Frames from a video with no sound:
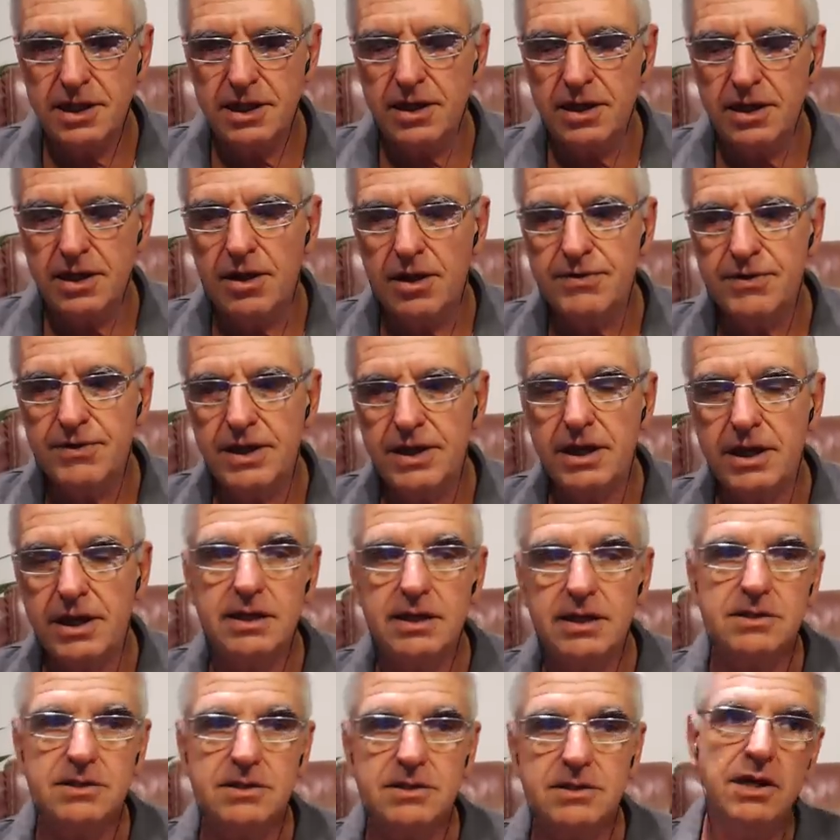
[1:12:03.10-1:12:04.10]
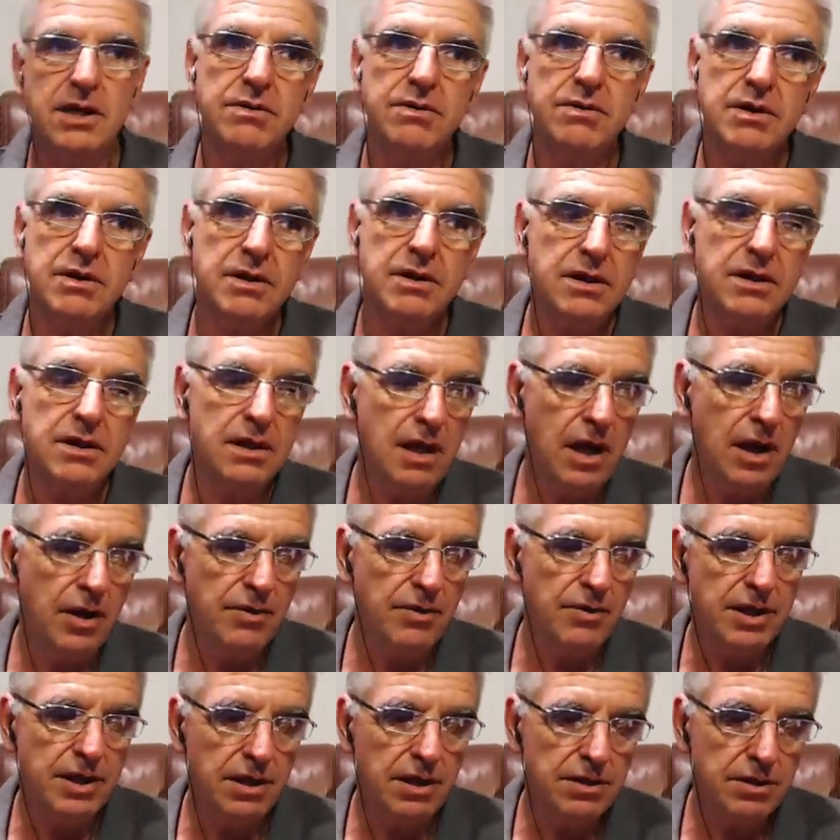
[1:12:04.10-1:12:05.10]
I think it's
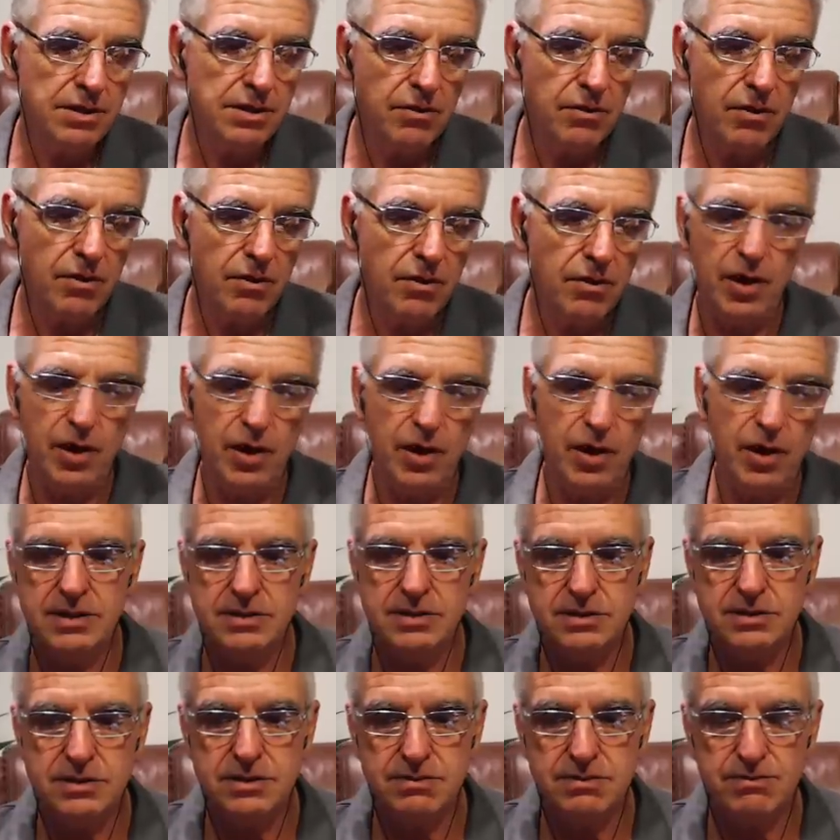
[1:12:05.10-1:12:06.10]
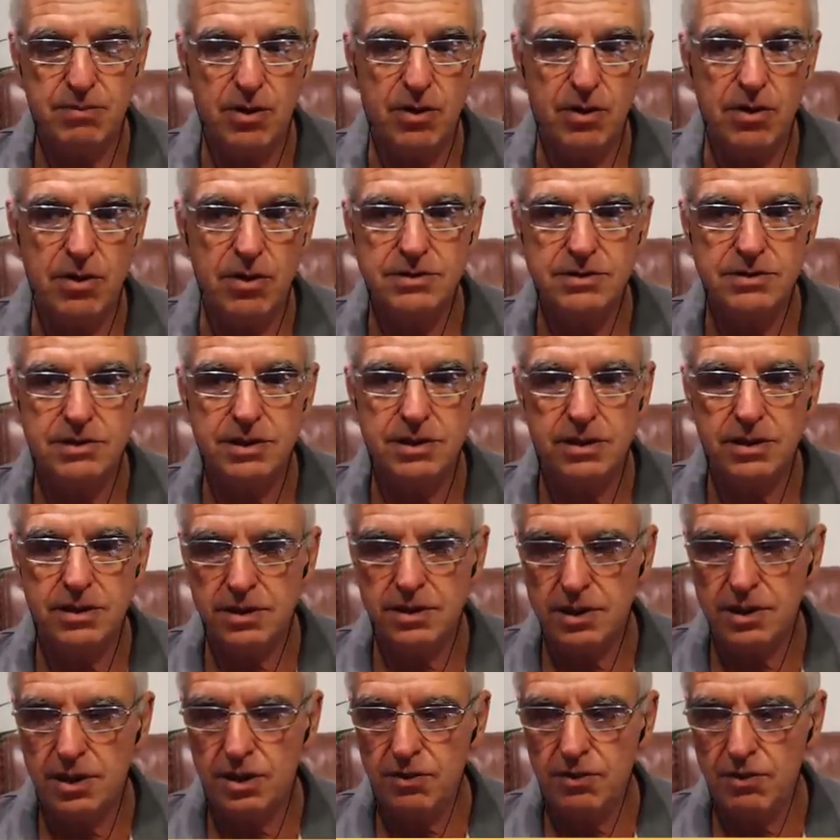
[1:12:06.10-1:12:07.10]
only going to grow. It's surprising, you
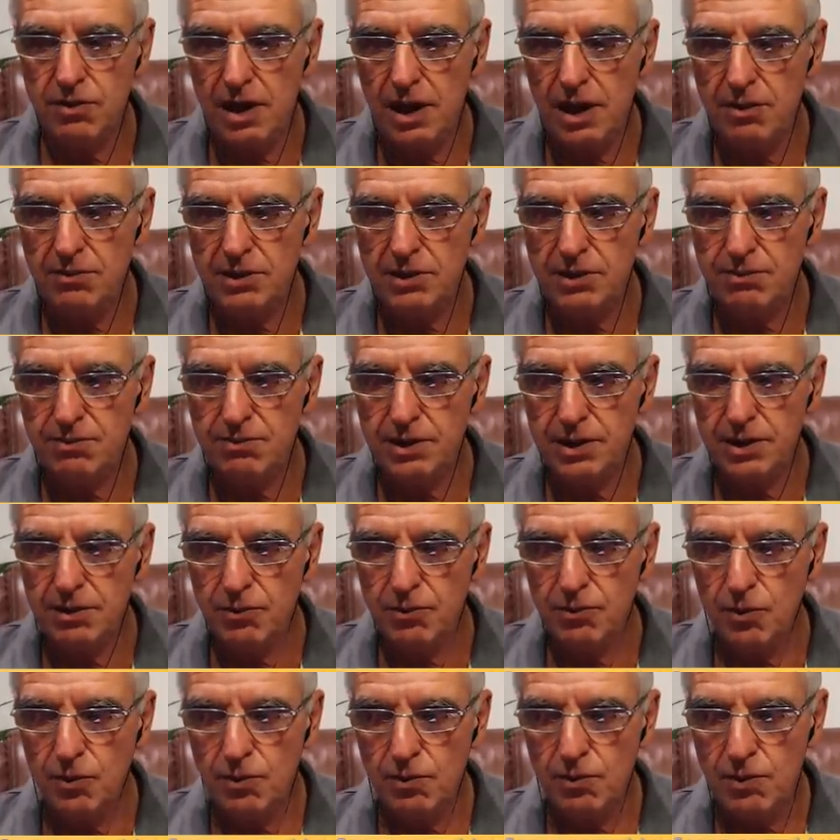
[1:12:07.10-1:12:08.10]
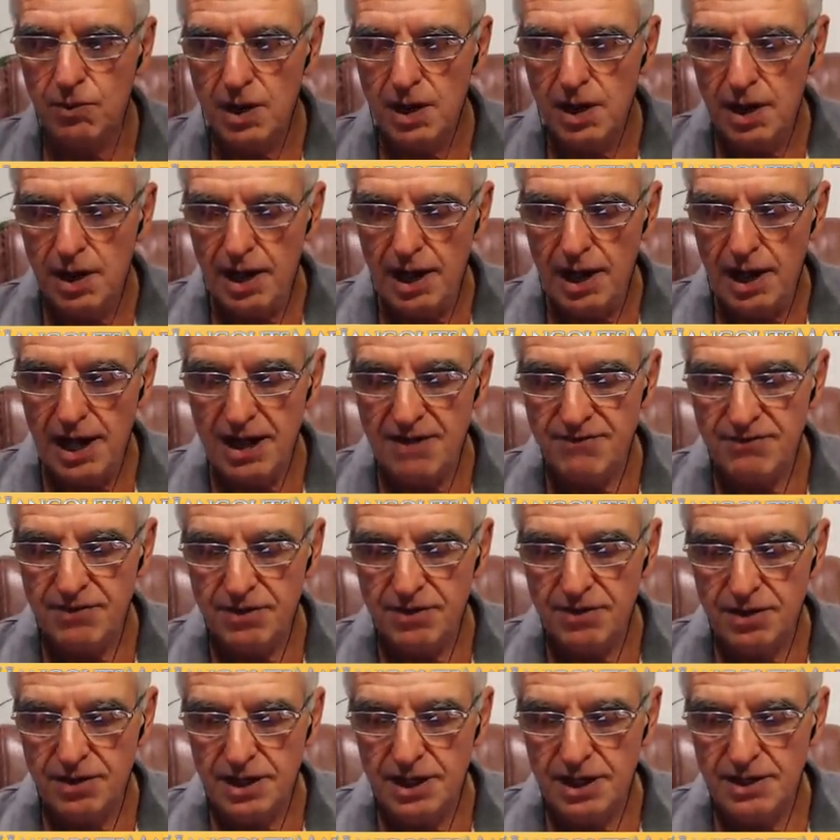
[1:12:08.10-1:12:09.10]
know, how many people
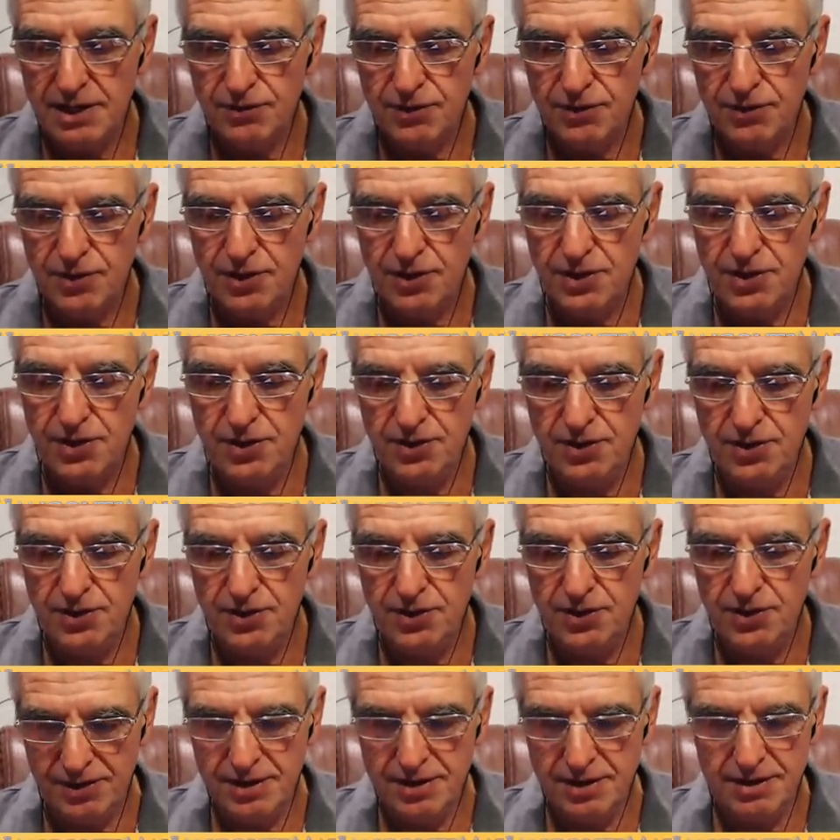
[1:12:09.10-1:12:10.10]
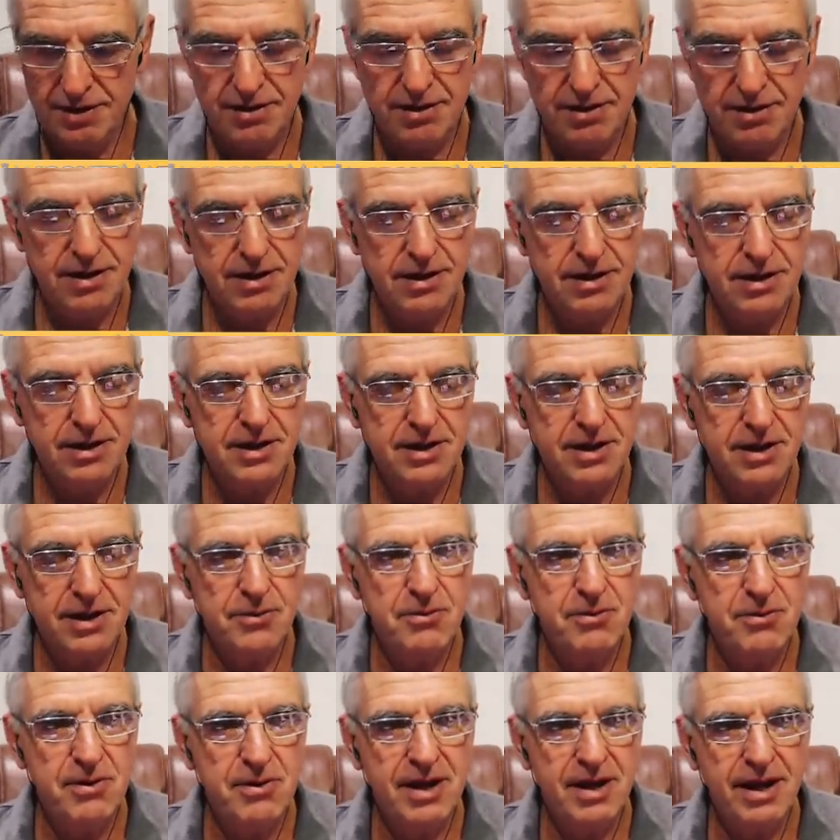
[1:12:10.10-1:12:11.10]
haven't even heard of it, you
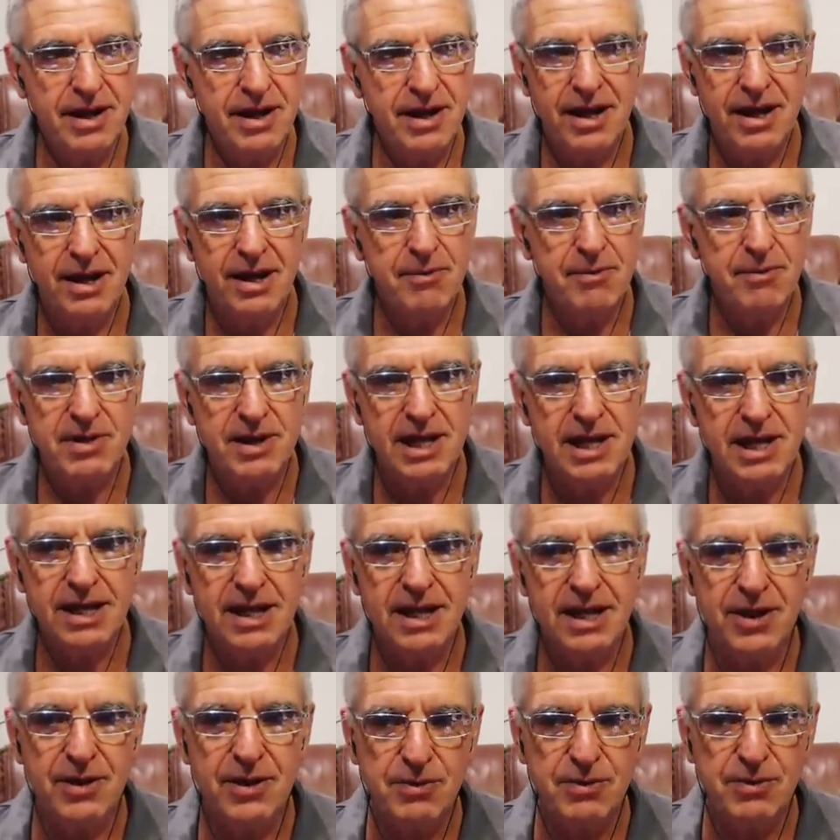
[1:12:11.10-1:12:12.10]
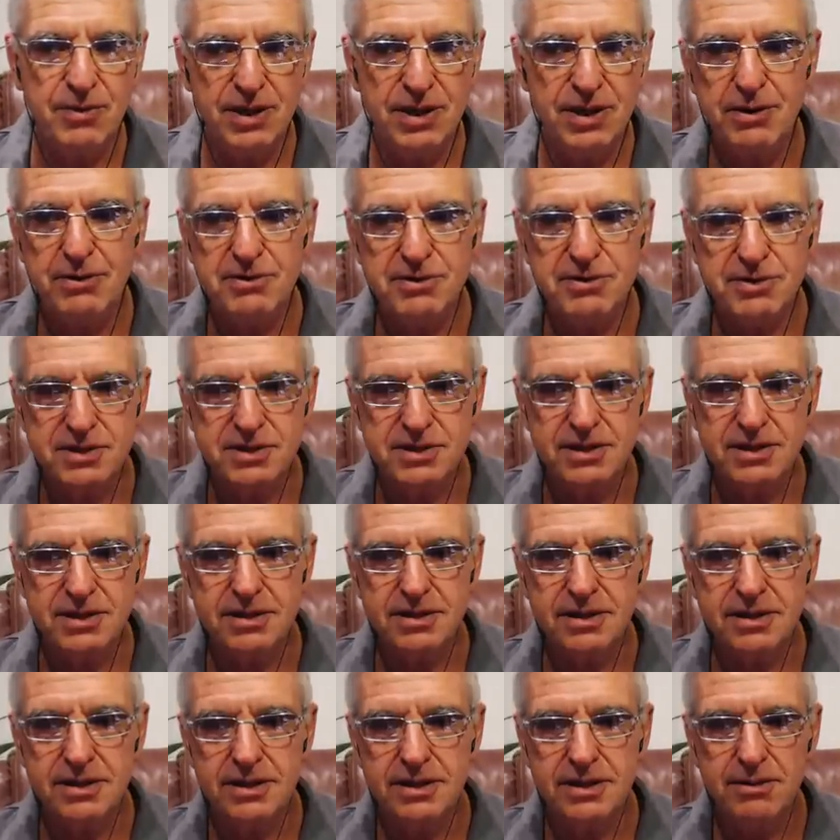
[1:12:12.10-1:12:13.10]
know, let alone used it.
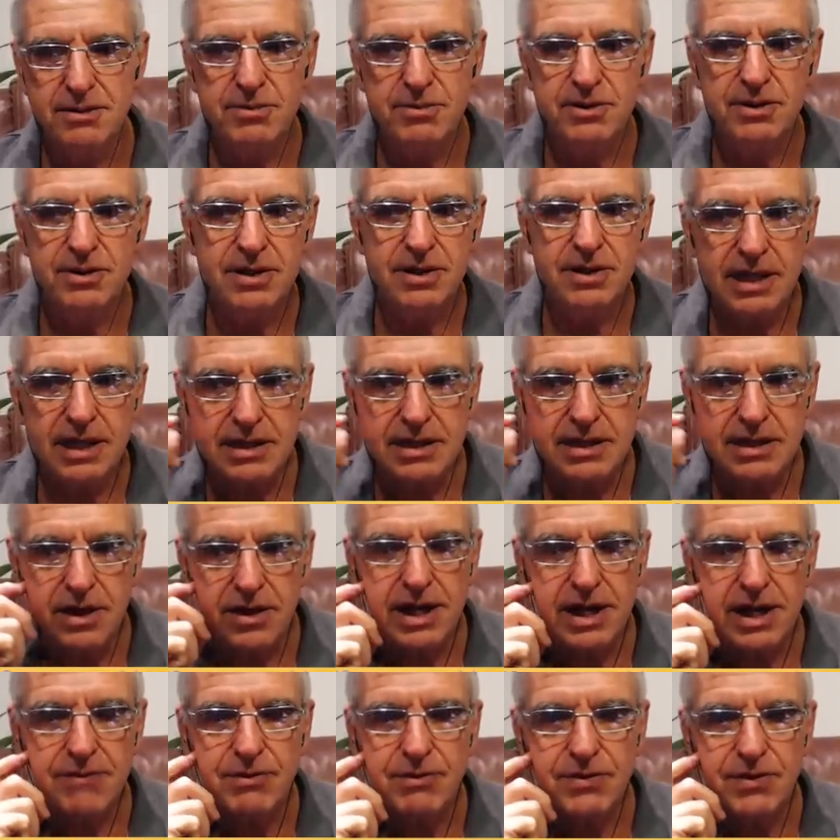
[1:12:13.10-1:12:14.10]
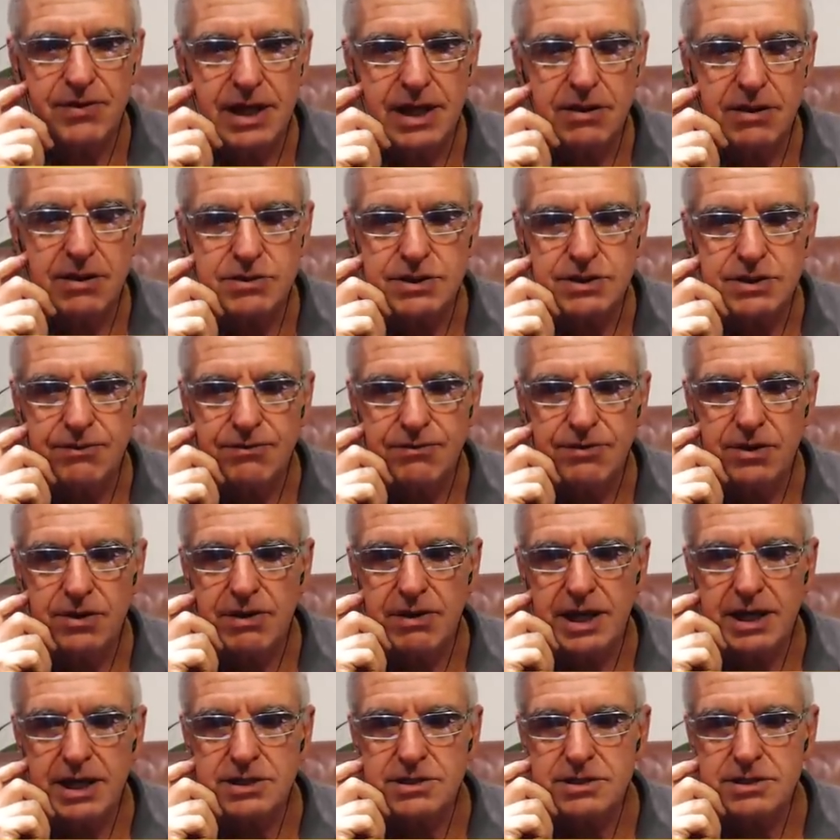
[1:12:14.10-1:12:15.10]
But like everything else, if you
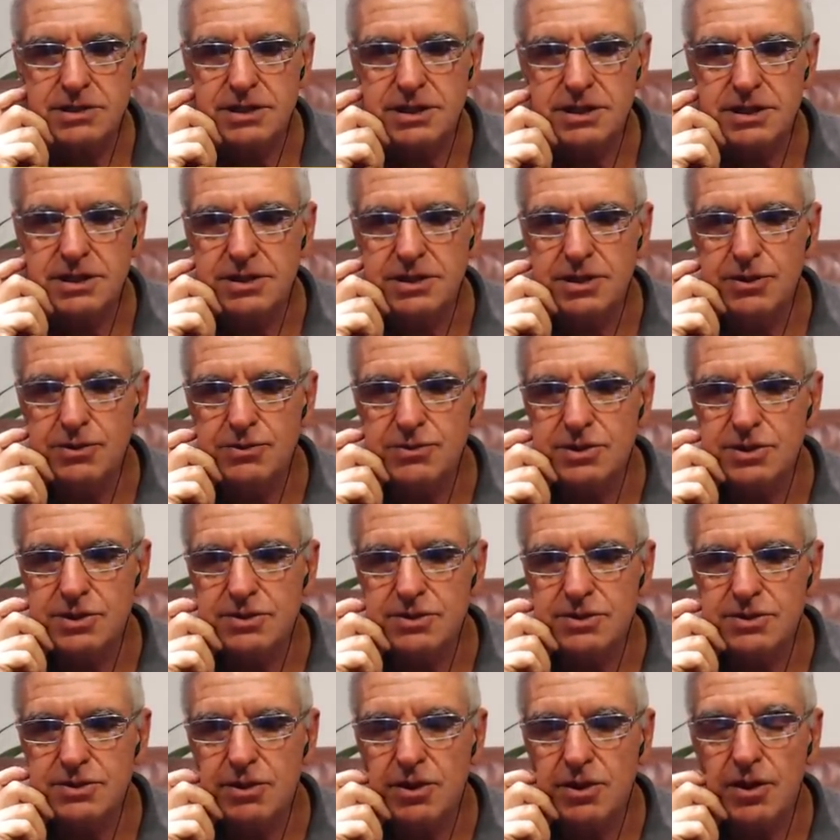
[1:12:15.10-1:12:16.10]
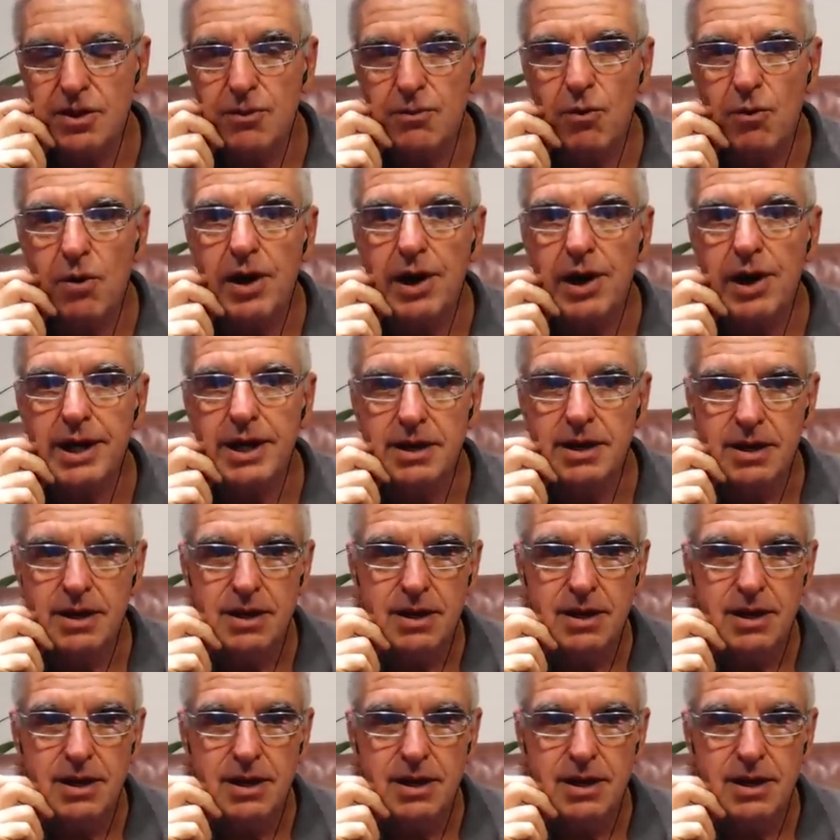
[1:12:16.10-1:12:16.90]
actually use it the right way,